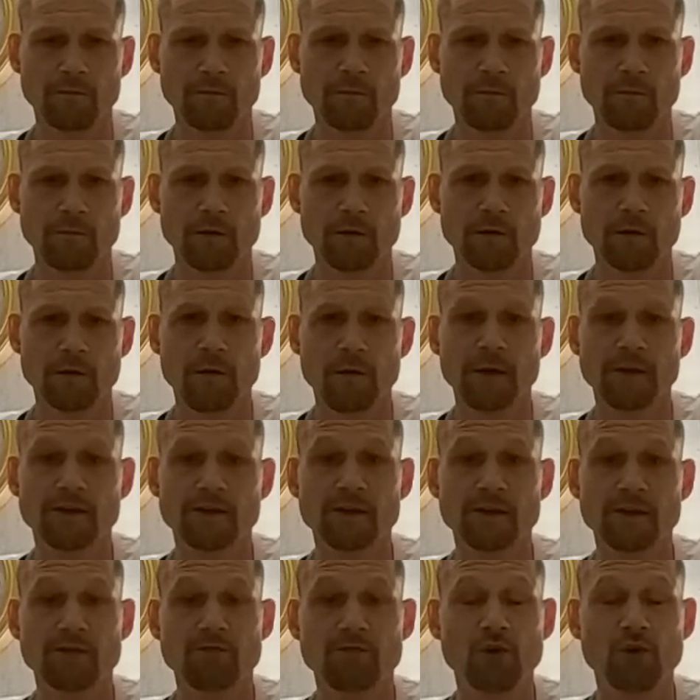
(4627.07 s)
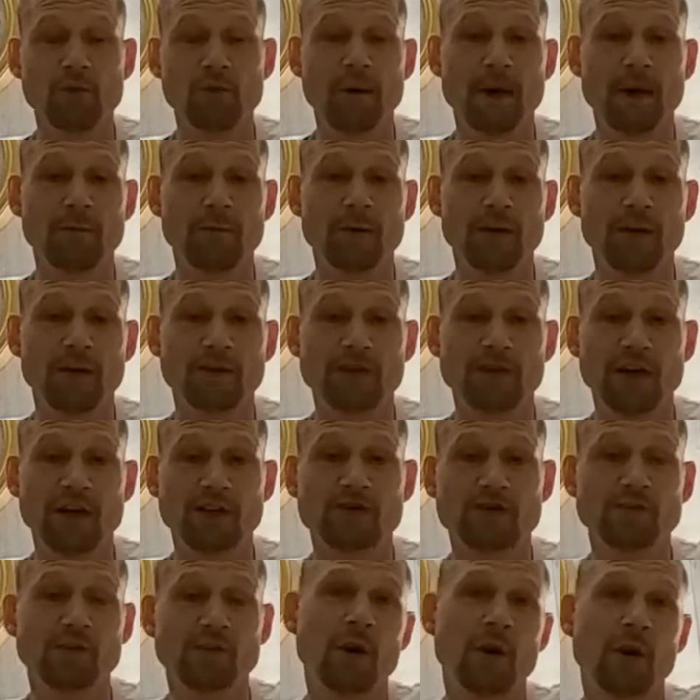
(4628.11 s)
I'm going into the room now. I'm going to check
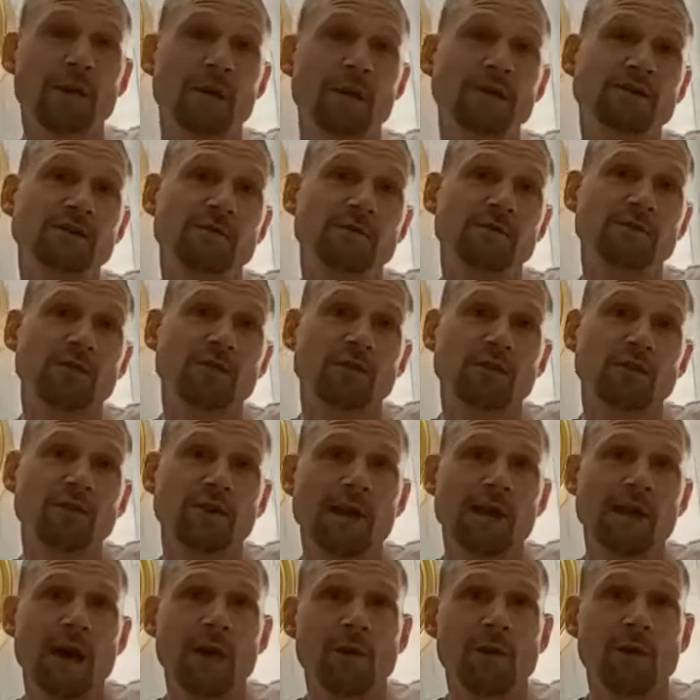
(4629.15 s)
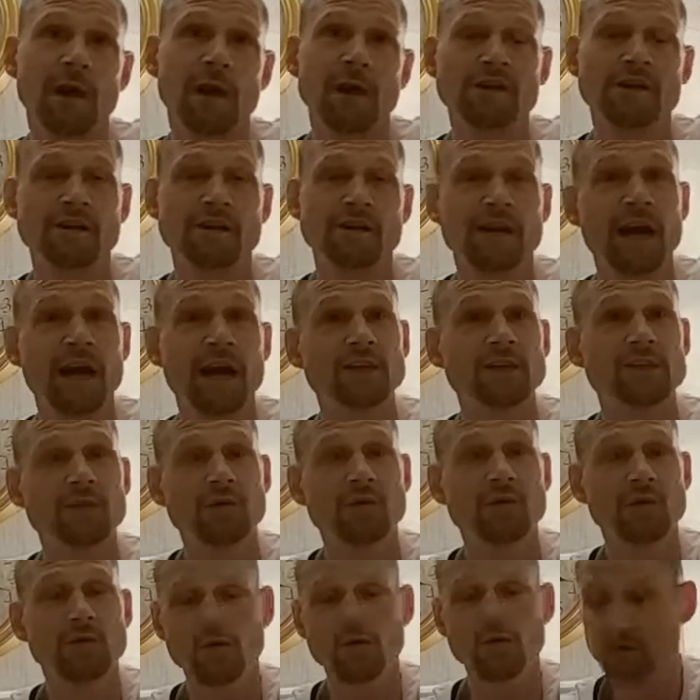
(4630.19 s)
some comments. I've done the outlay. It's a
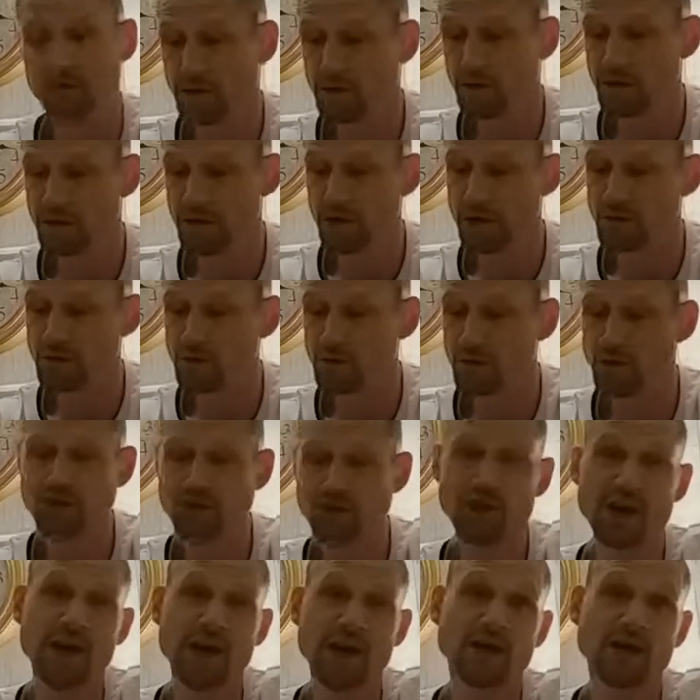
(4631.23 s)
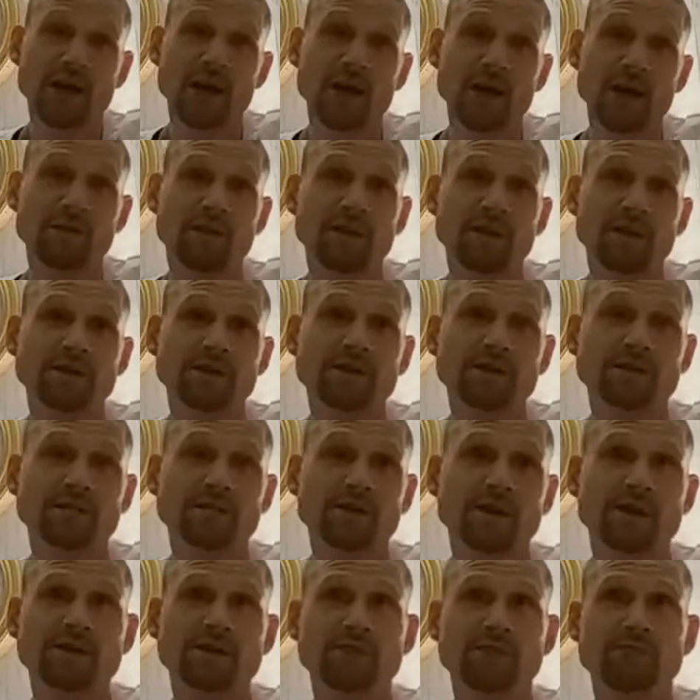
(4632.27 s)
casual chat, yeah, but
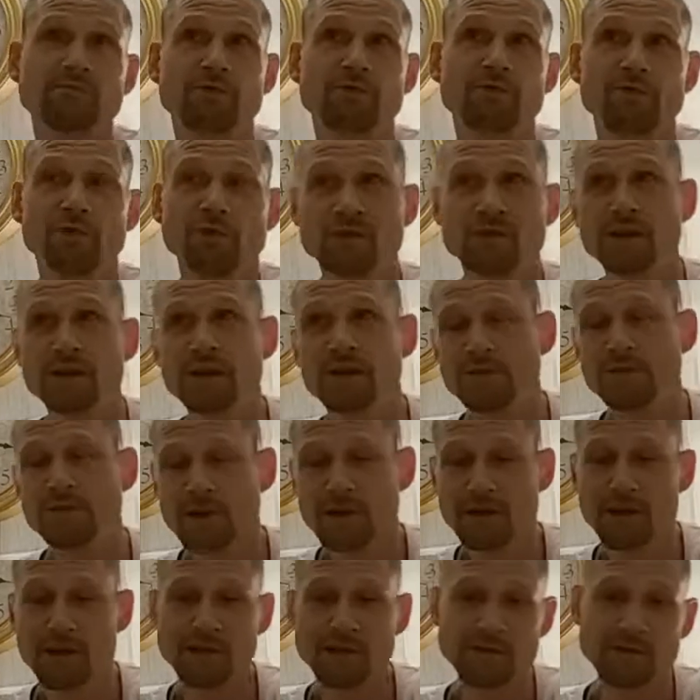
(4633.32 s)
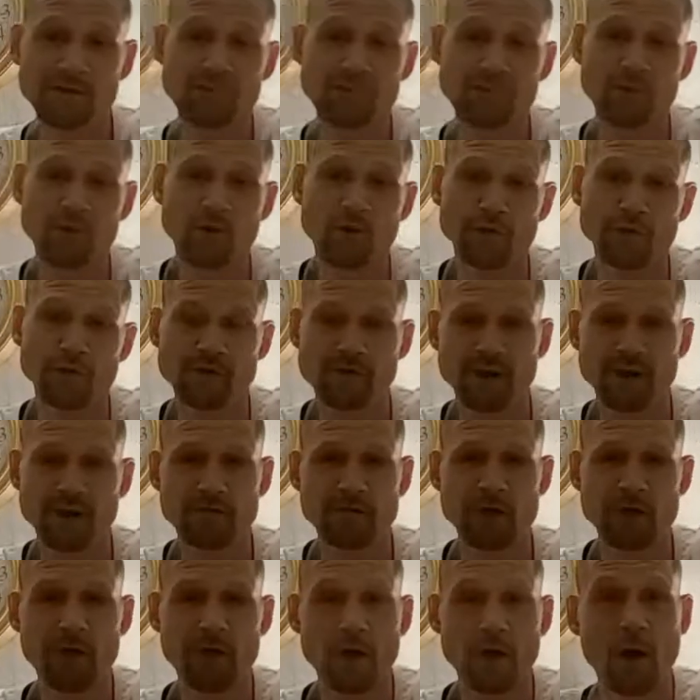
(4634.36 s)
it's productive. It's
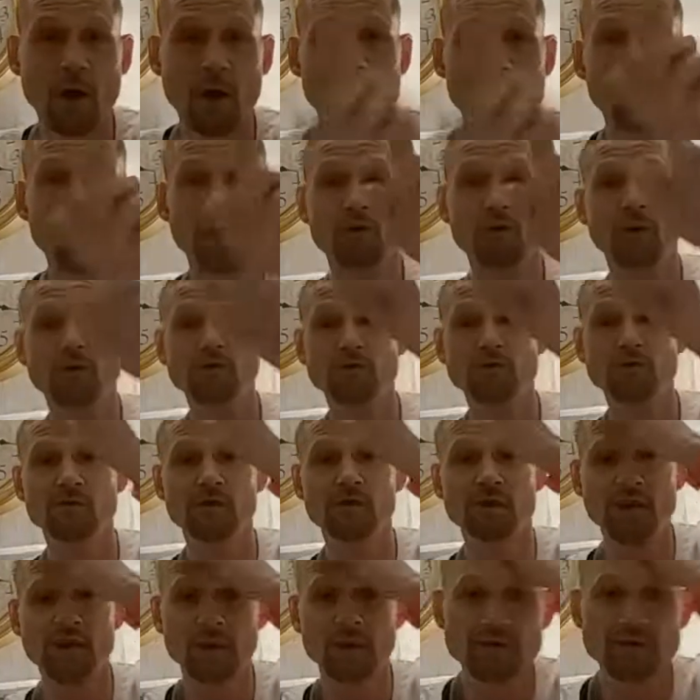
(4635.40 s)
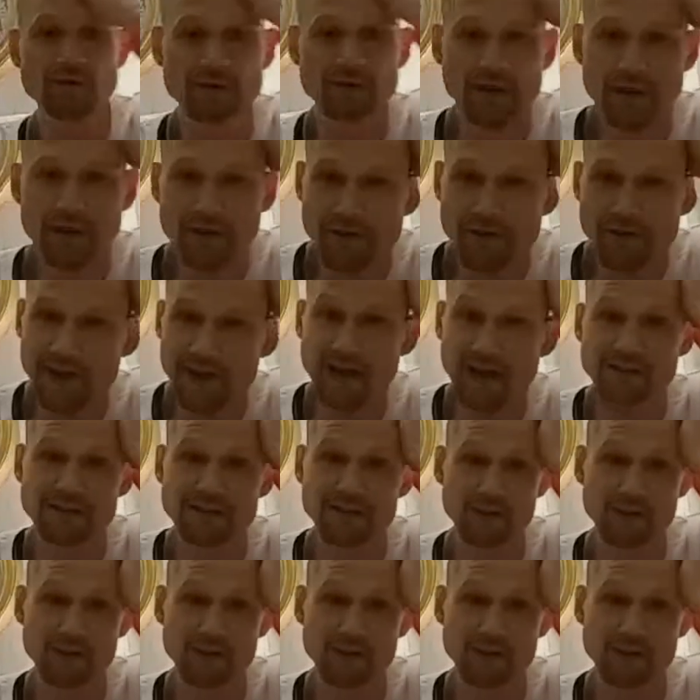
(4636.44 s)
informative. Oh, I've got some videos to give you next.